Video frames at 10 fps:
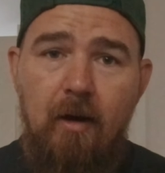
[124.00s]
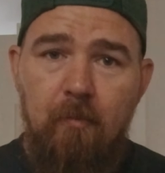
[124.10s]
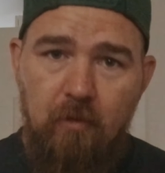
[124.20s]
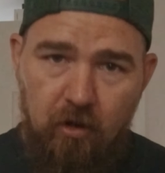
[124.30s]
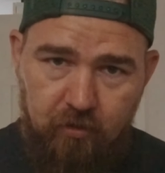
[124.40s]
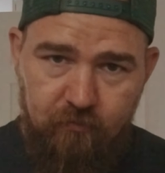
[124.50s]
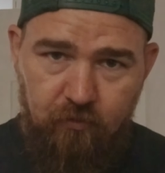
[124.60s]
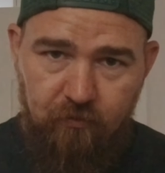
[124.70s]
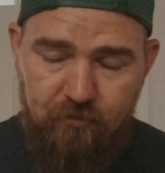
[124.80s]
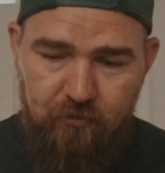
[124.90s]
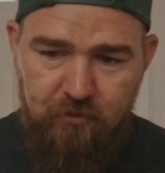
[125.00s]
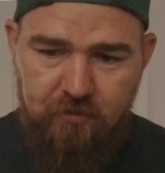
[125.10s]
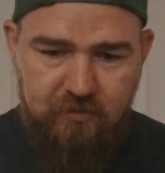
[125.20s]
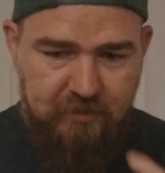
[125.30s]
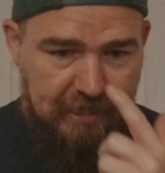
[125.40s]
Micro Four
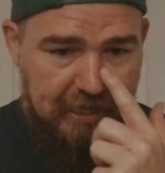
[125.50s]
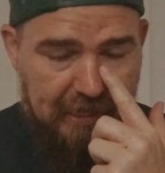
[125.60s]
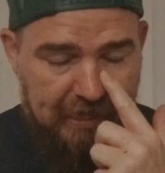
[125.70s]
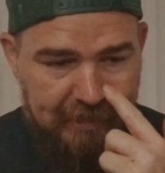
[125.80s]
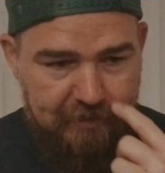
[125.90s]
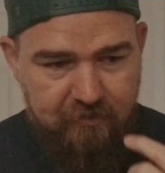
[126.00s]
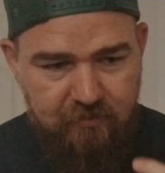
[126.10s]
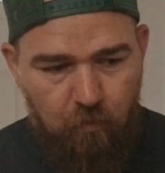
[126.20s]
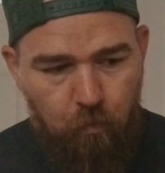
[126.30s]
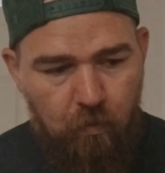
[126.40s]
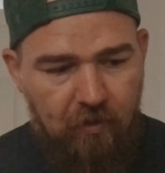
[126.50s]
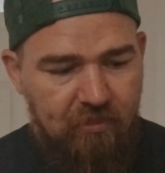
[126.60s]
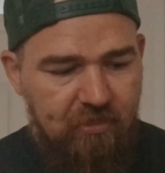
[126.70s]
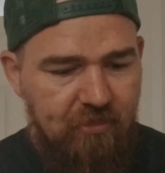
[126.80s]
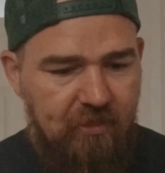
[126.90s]
Thirds, and
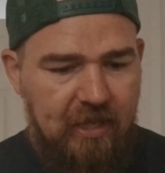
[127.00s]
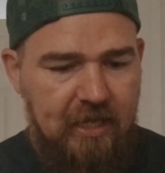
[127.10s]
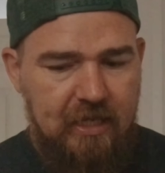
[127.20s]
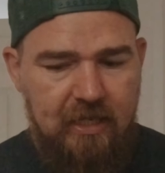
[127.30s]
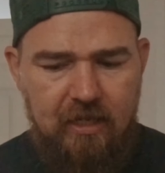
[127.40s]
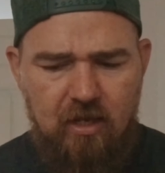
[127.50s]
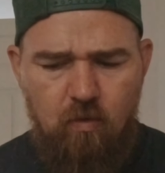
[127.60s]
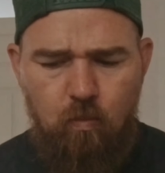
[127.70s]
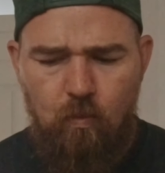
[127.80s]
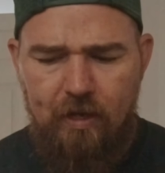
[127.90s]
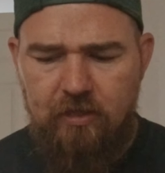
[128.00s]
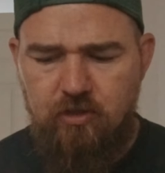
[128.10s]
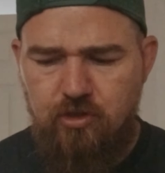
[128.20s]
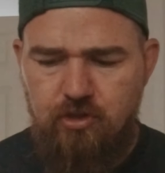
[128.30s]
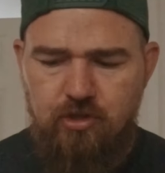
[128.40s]
one thing
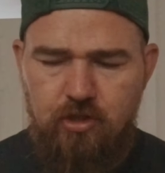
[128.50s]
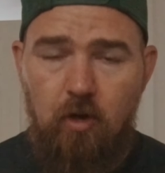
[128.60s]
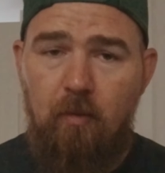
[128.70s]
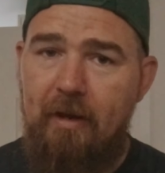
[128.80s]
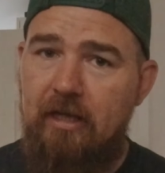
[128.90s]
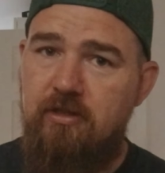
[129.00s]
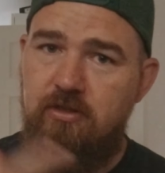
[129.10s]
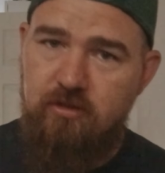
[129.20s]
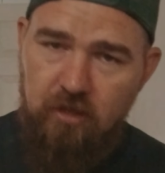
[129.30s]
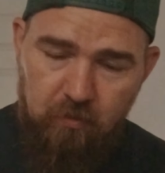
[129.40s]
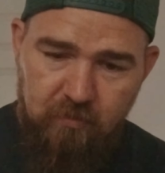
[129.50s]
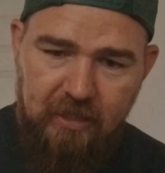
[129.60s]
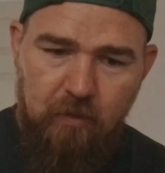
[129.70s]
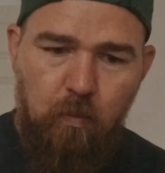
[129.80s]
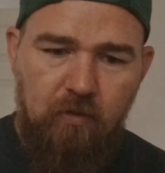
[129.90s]
which, going back to
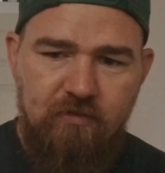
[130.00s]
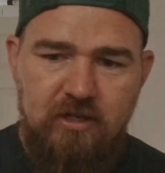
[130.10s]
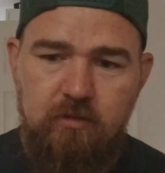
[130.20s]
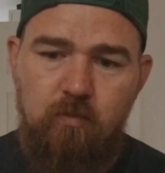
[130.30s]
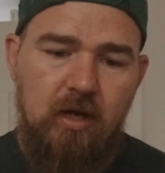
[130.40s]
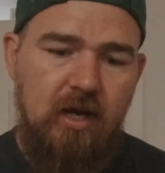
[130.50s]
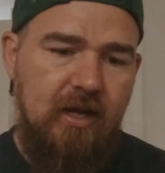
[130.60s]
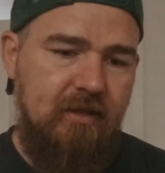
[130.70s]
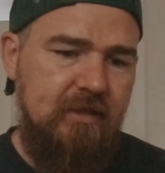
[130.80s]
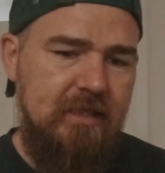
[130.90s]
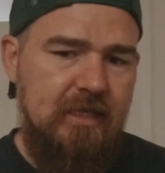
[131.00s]
Sony, one reason why I